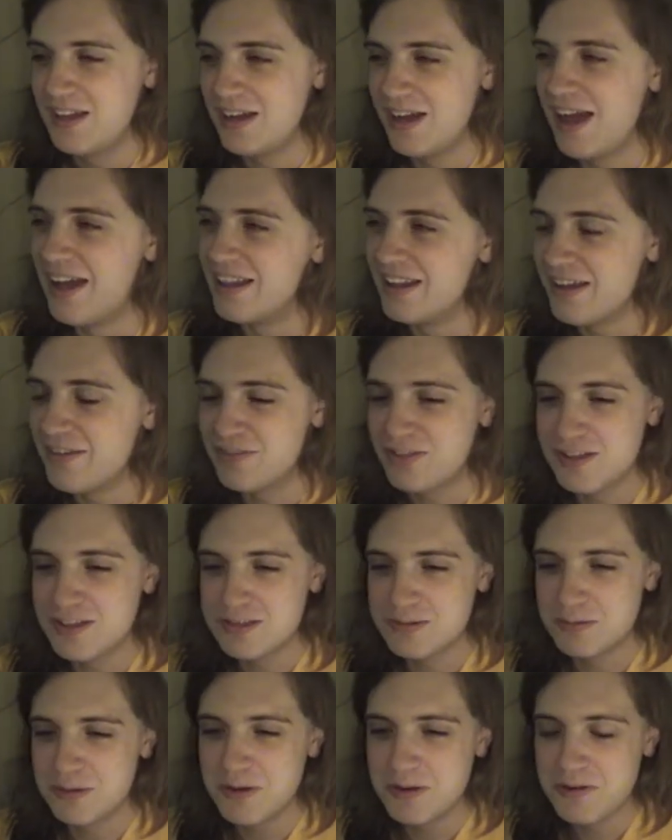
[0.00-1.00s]
I left
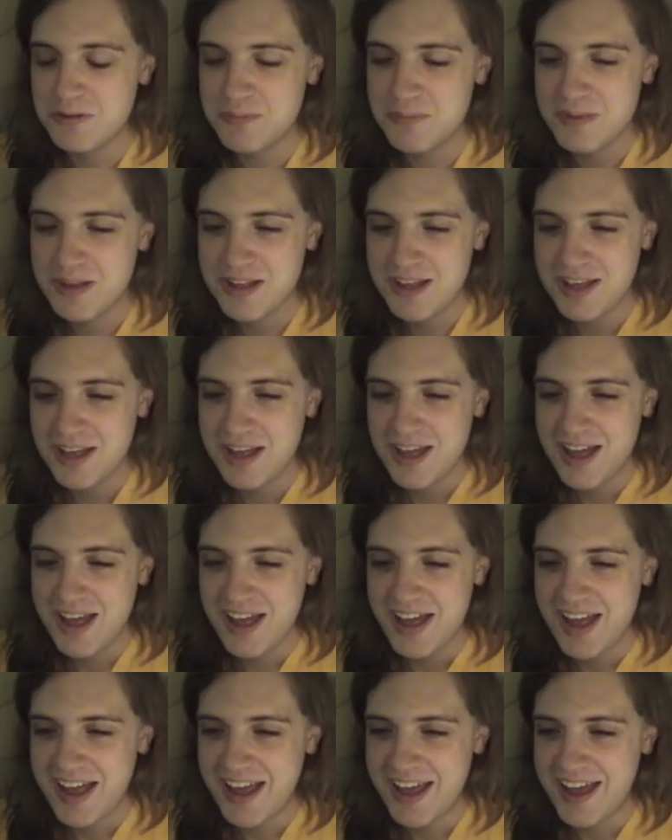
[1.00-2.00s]
this room,
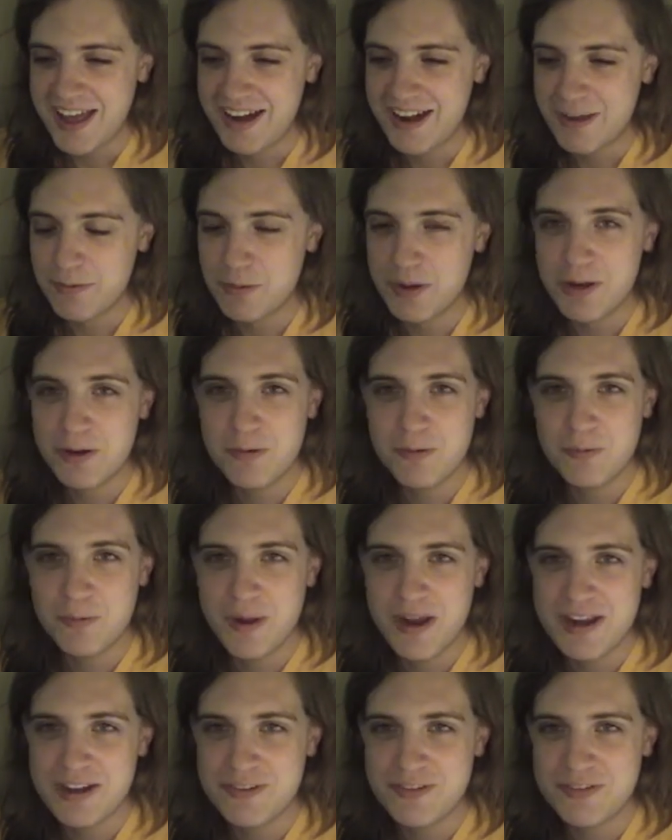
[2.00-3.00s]
and I went out and
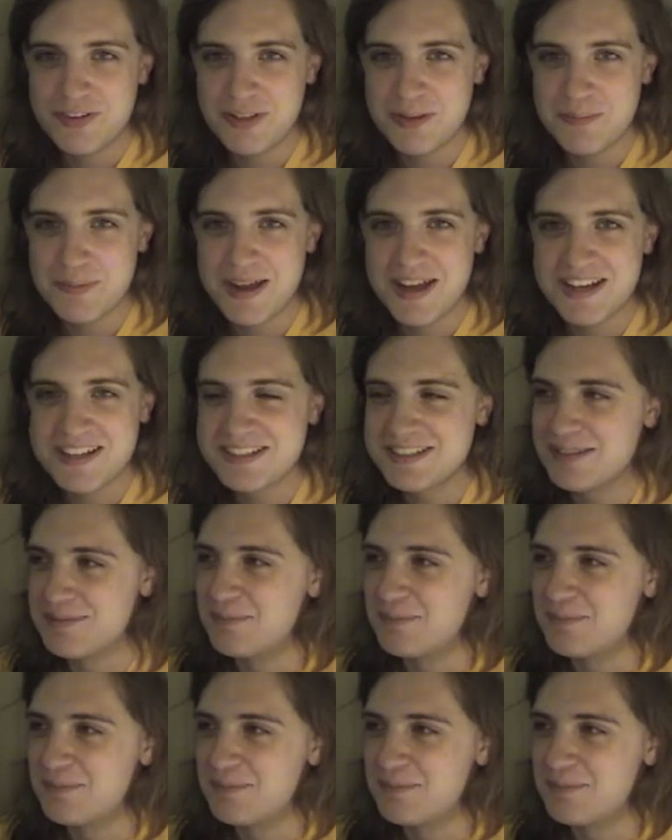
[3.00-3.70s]
waited for the bus,